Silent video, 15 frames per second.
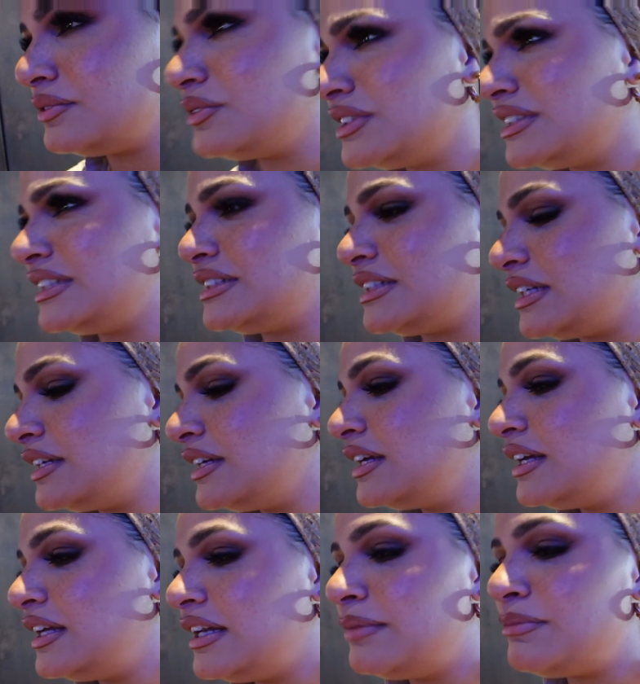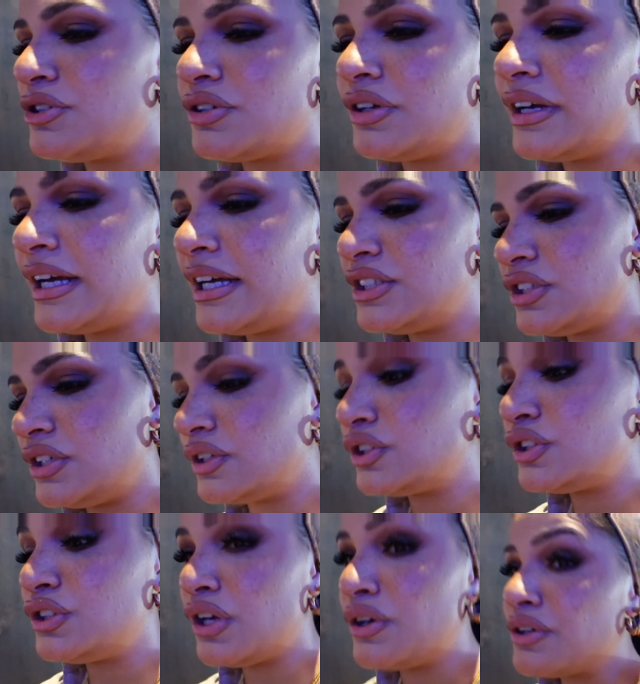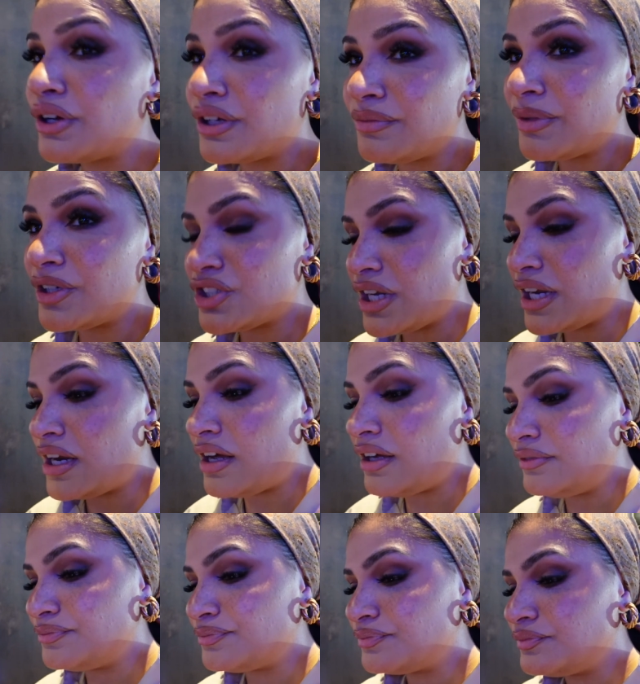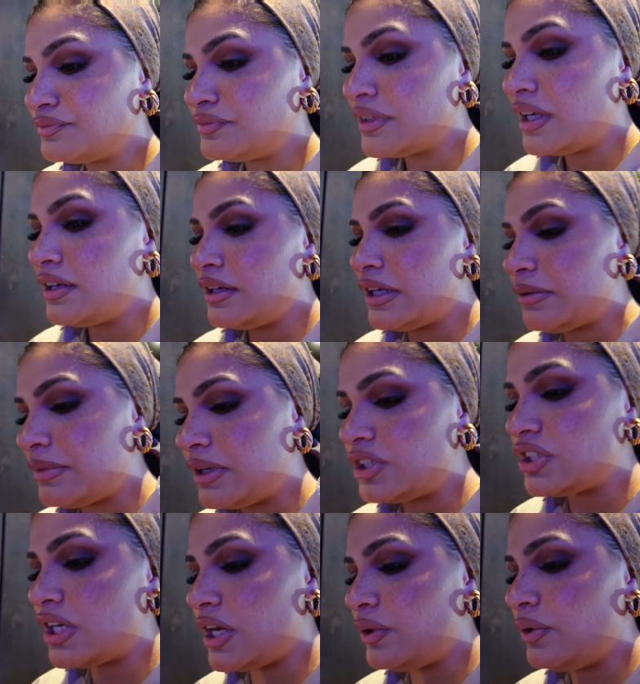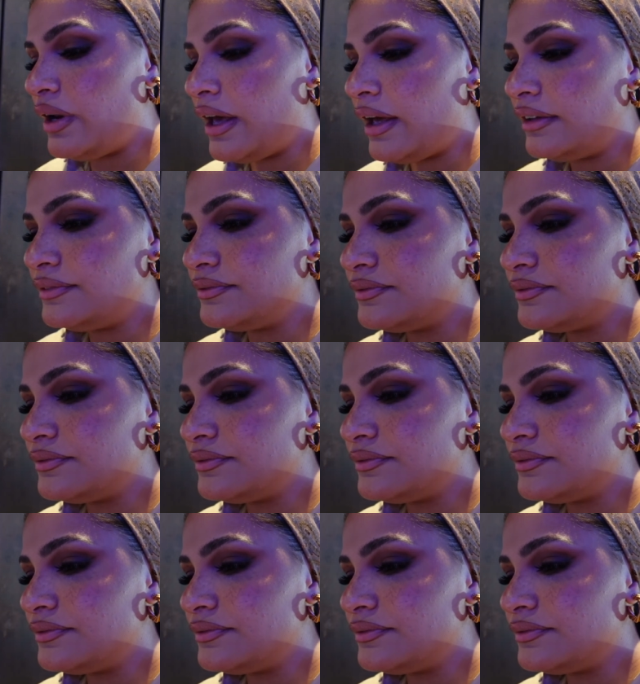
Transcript: or sitting. Let me show you guys. She looks so good, mashallah. Mashallah.